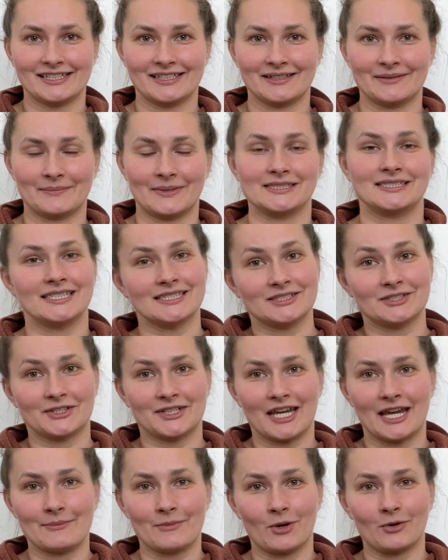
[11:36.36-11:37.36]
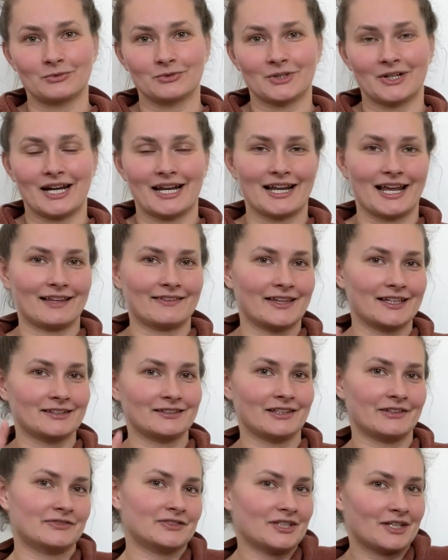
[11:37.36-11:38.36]
my sister came over and I like
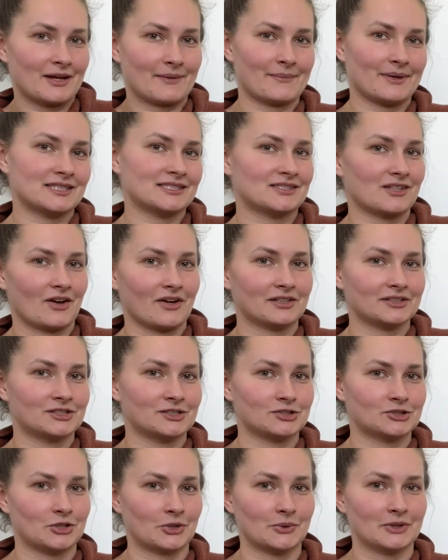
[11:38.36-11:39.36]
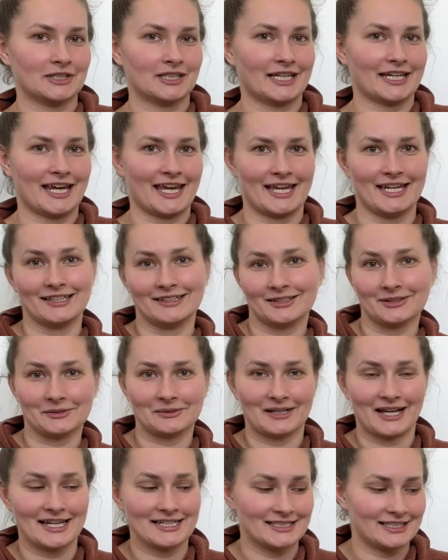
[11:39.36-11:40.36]
lifted up my sock to show her like, hey, look what
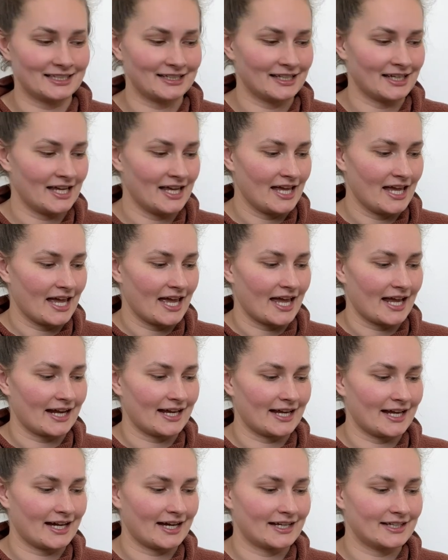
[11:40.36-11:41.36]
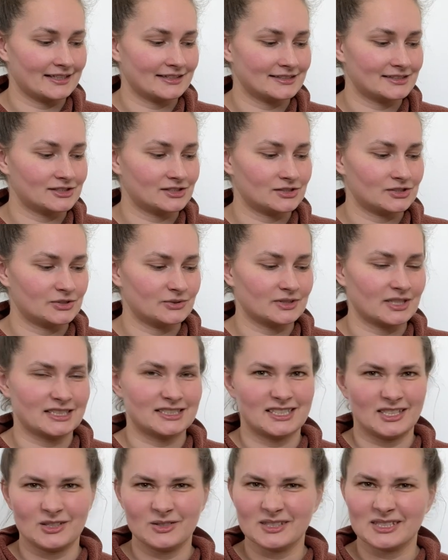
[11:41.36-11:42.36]
I did. And she was like,
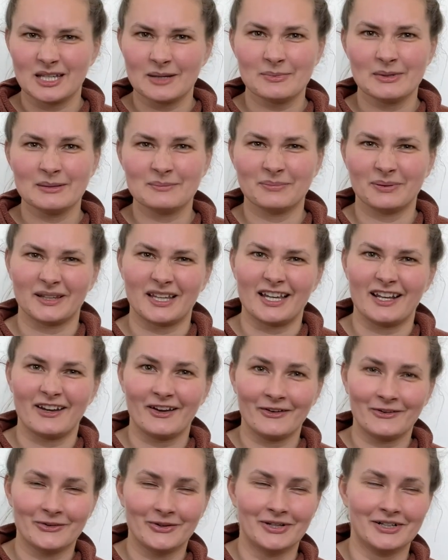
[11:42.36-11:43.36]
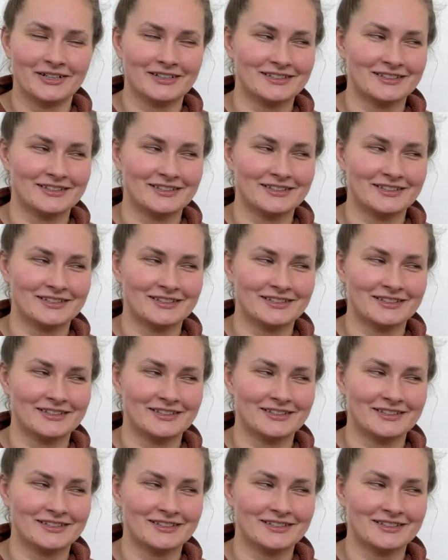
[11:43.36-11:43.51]
did you step in Play-Doh?